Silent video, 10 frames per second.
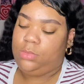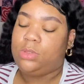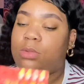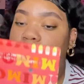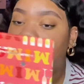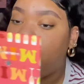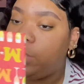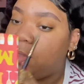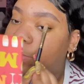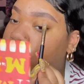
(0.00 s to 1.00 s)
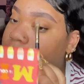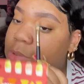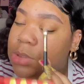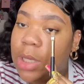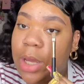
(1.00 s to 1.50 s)
So I'm gonna do that to
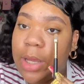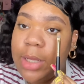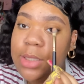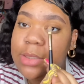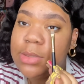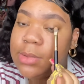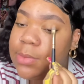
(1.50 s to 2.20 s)
both sides.